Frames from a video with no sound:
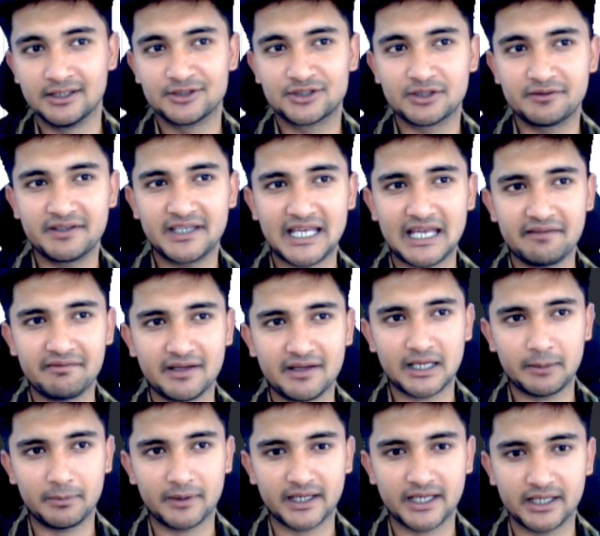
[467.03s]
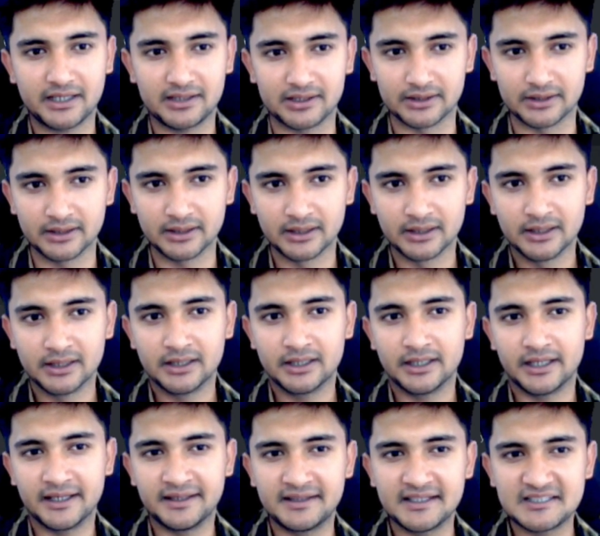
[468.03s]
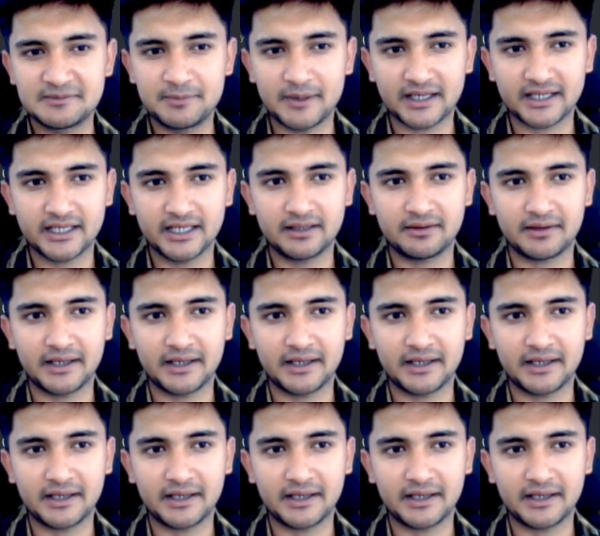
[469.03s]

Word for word: So we have bucket here. In this bucket